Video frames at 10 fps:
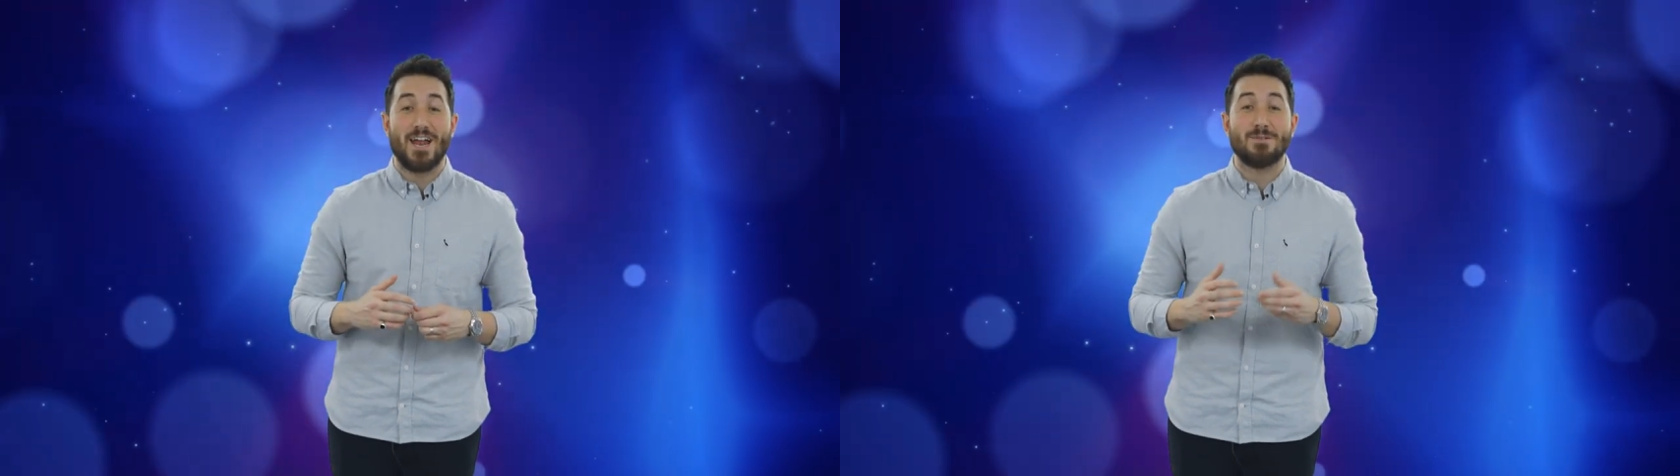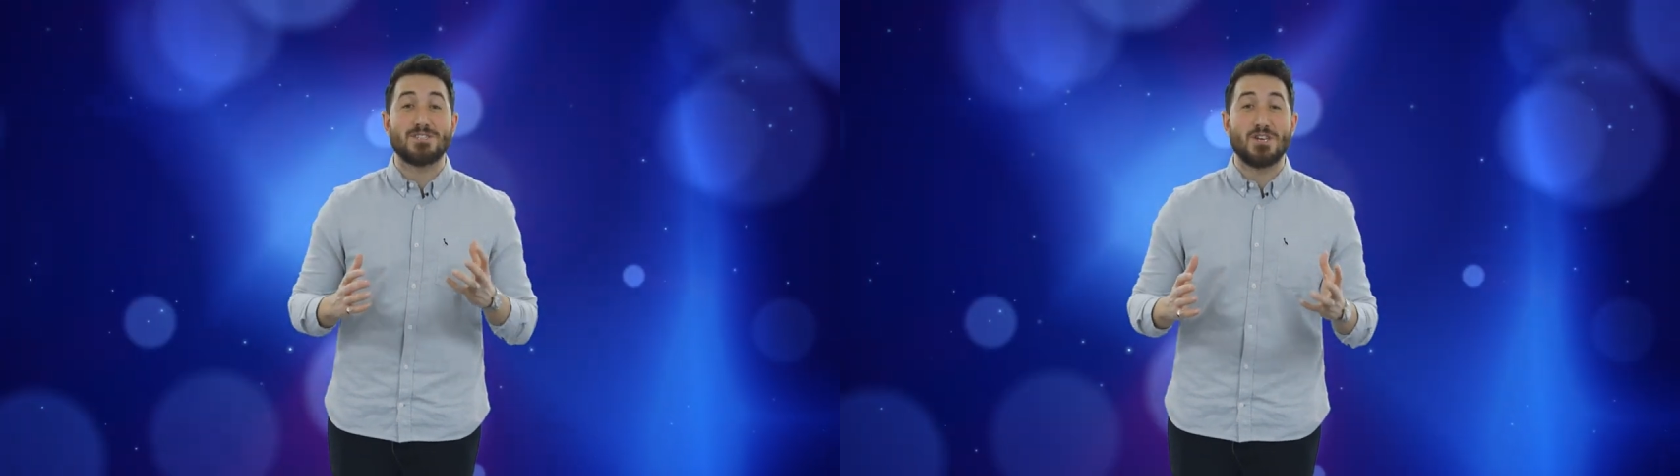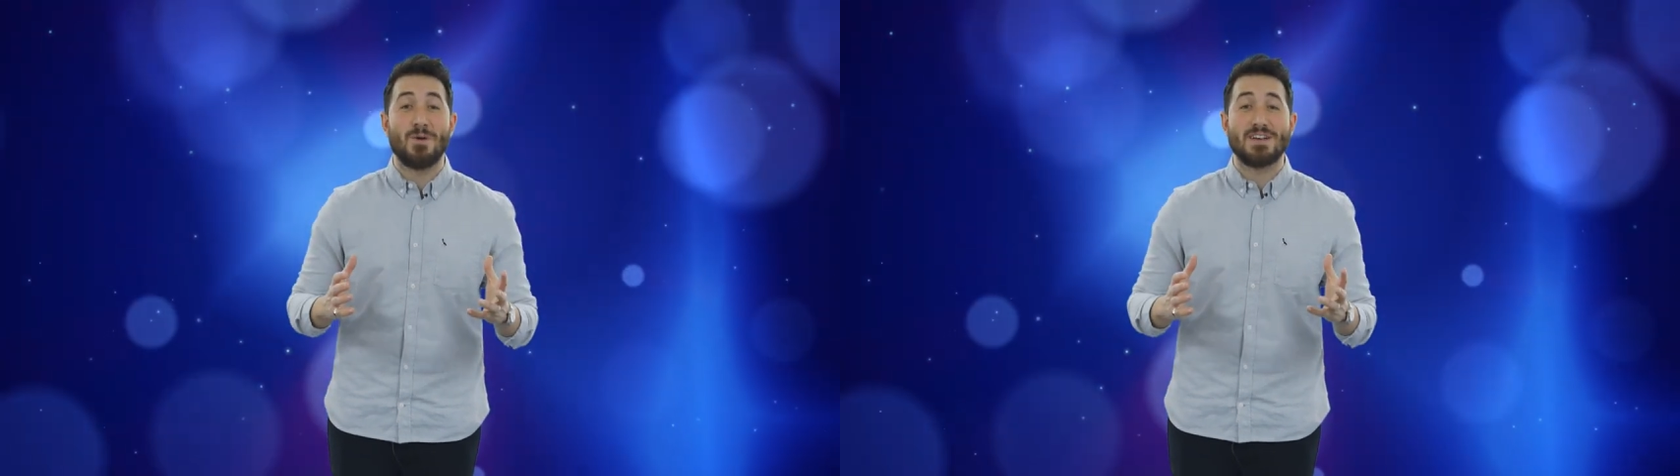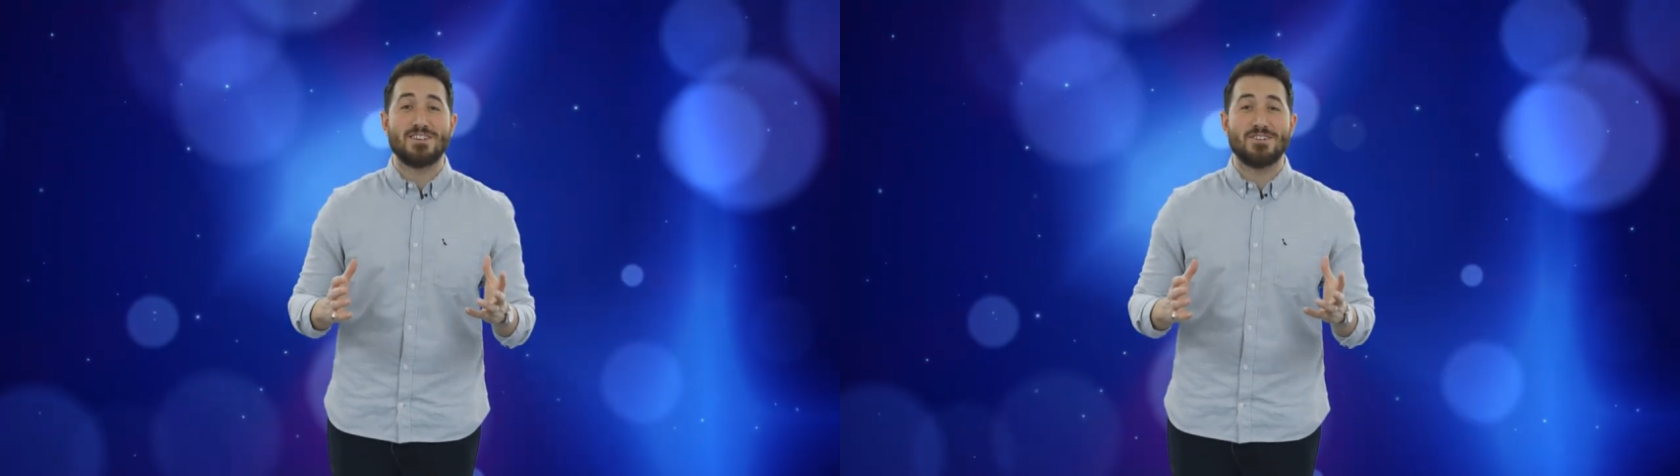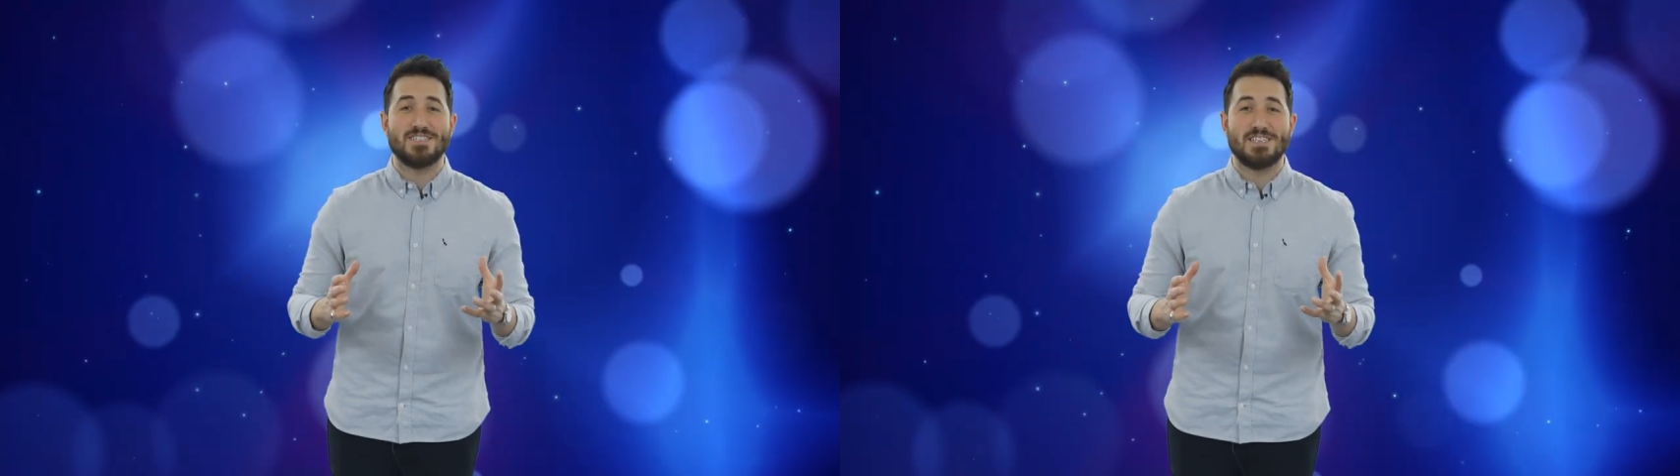and I'm so
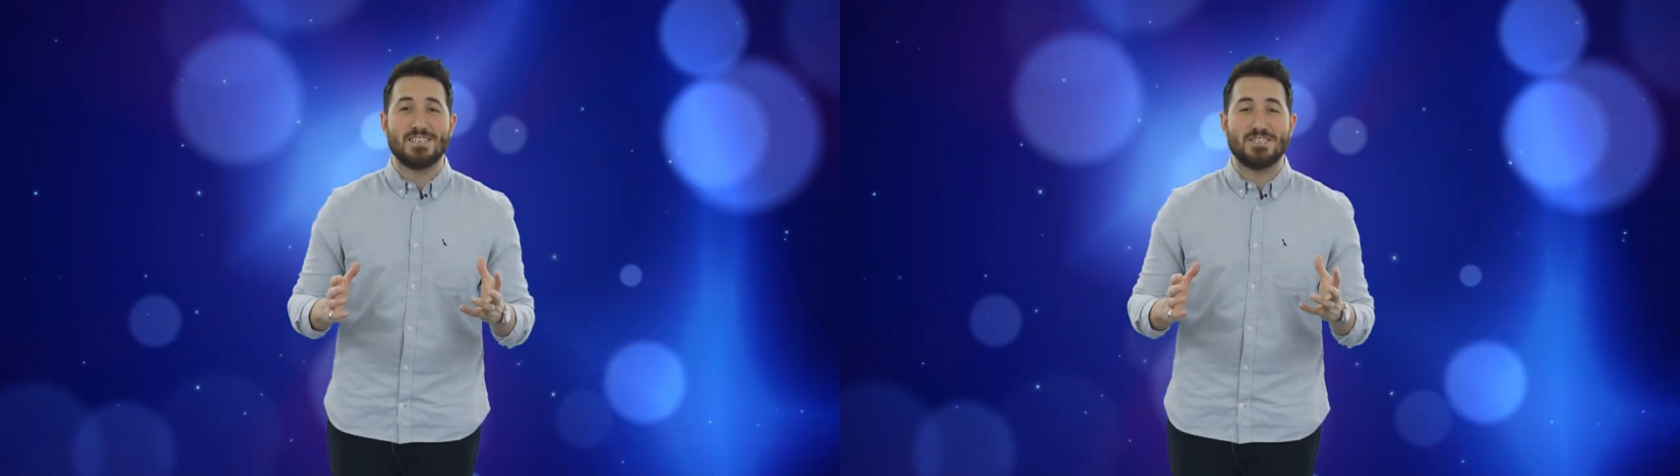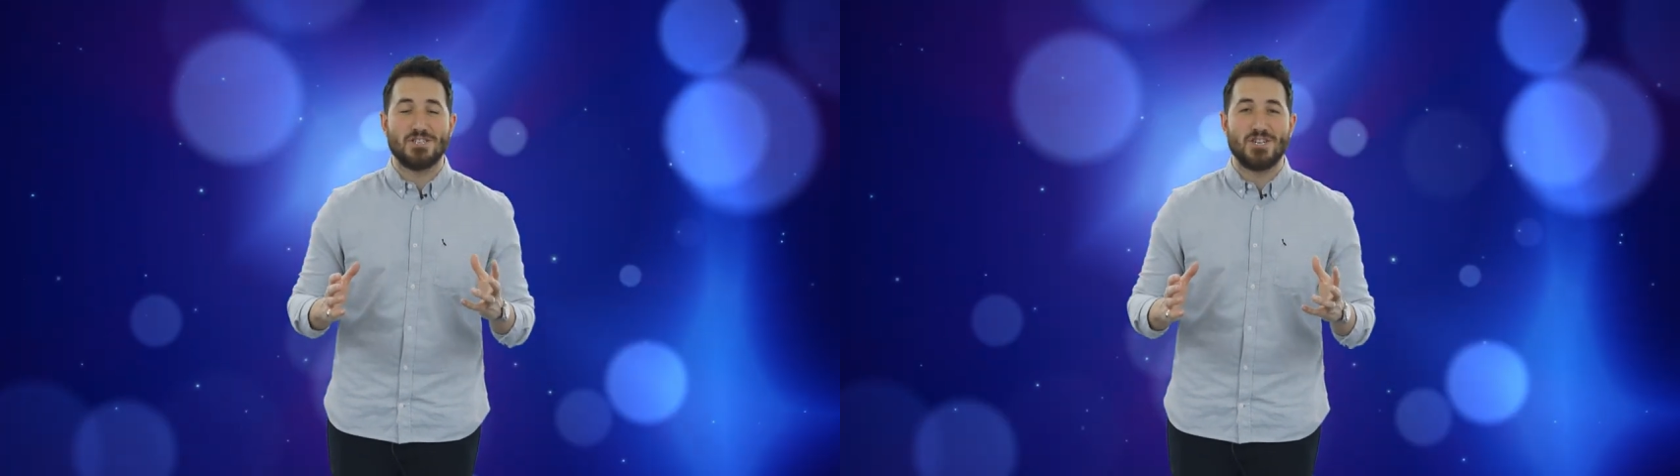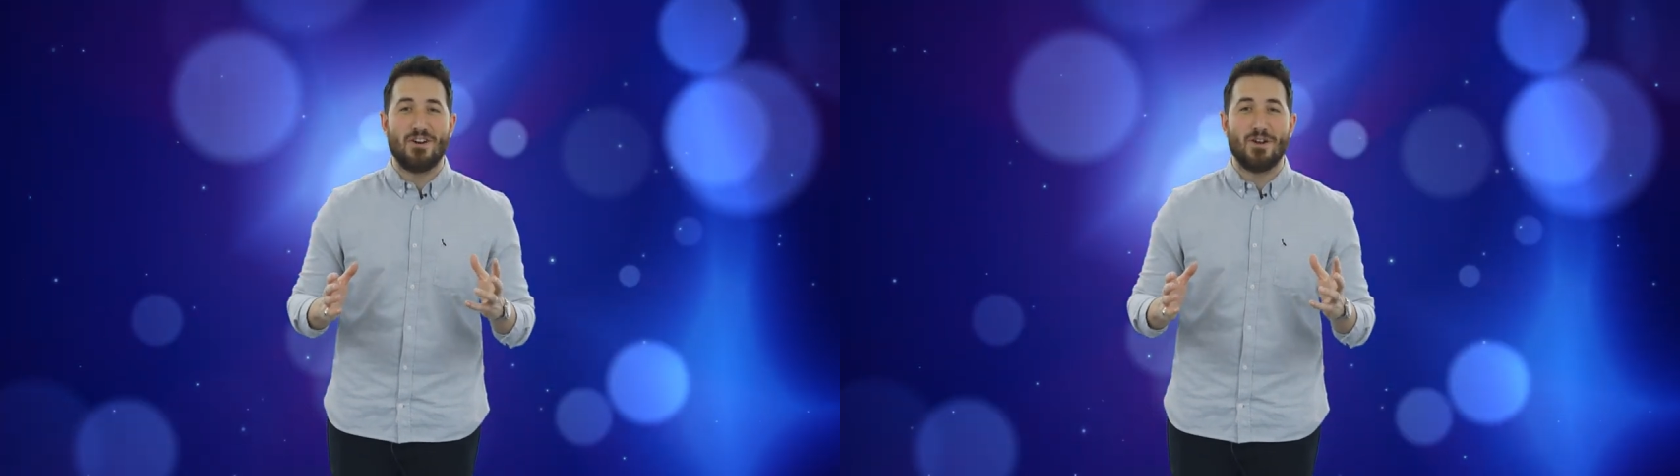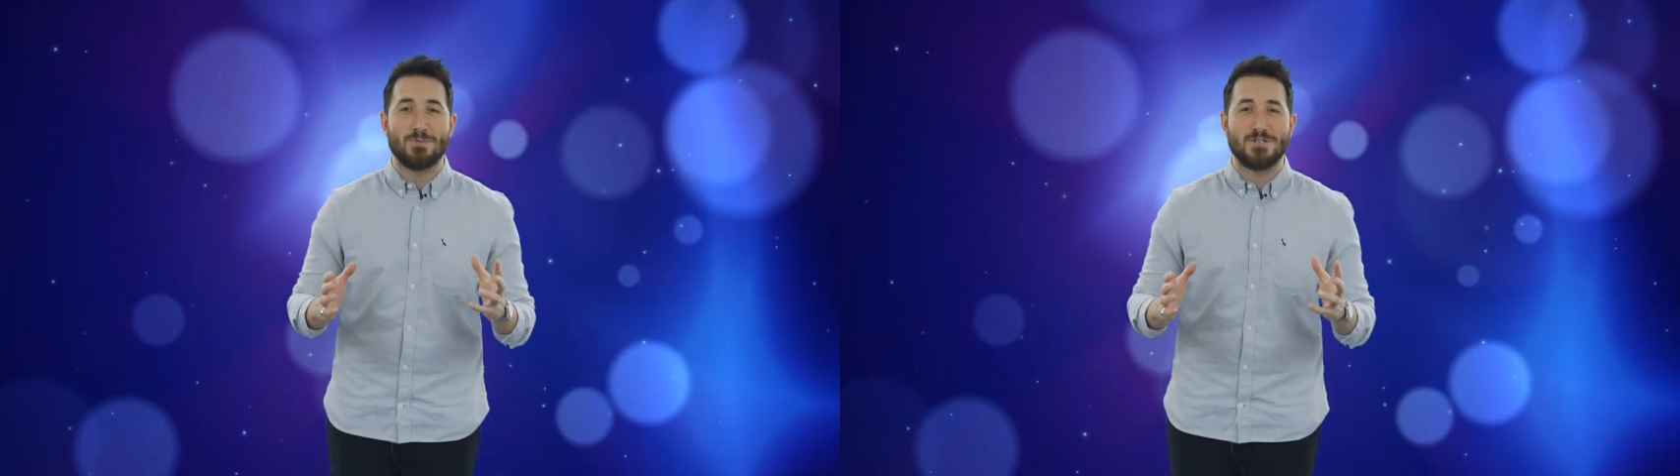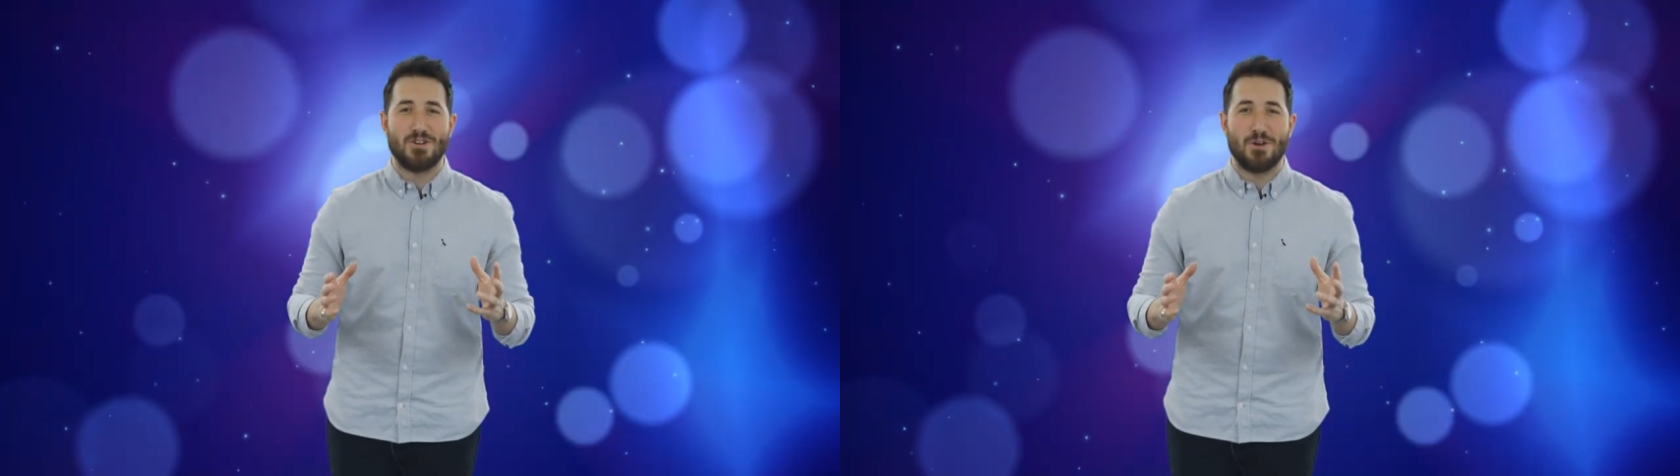excited to share an
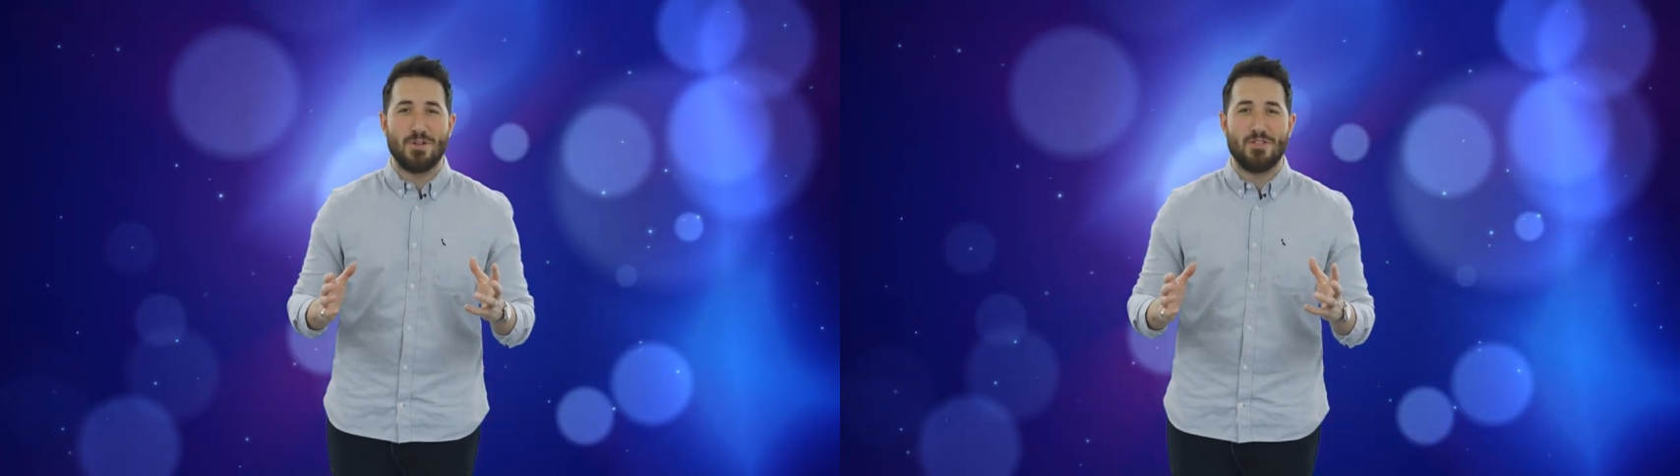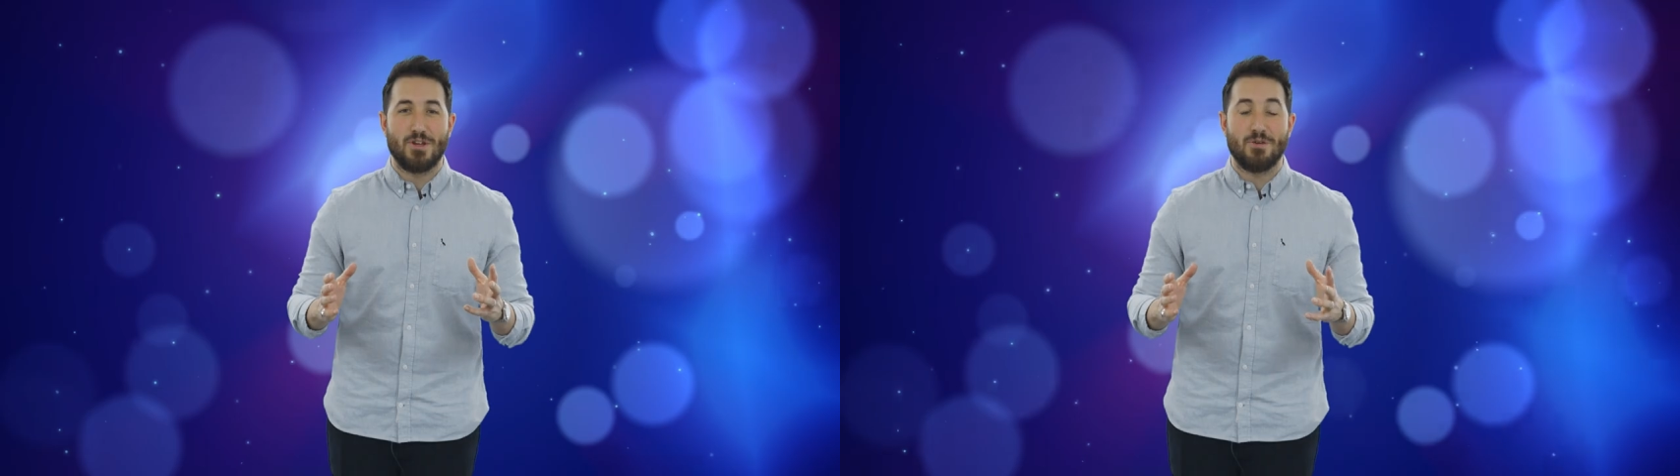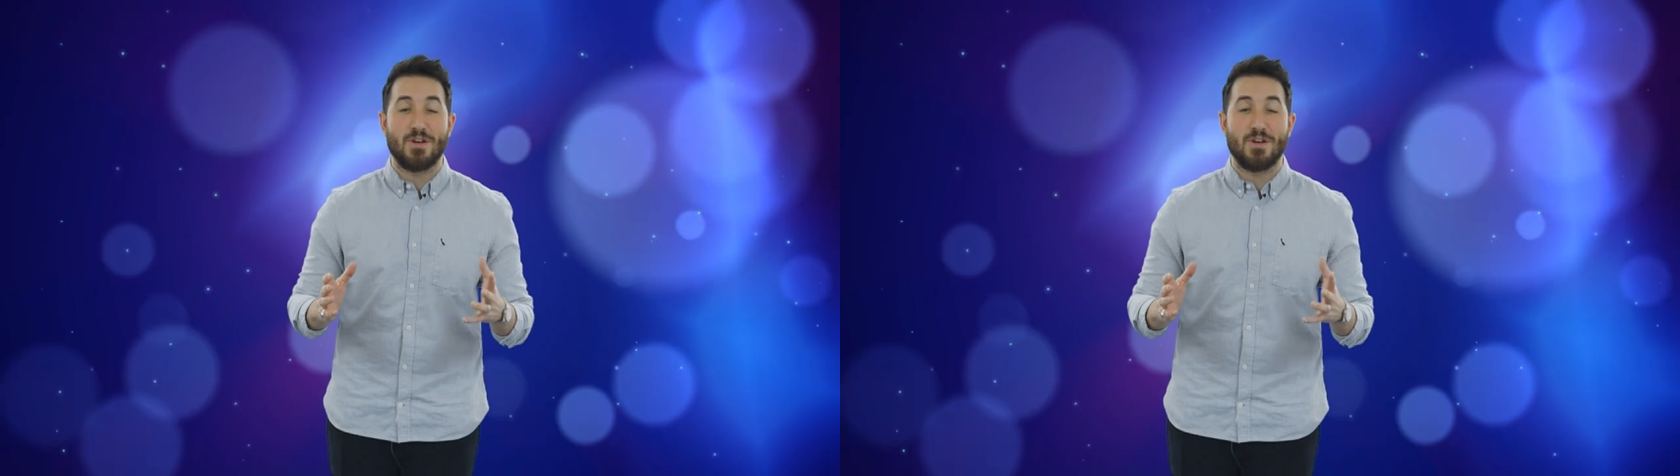opportunity with you.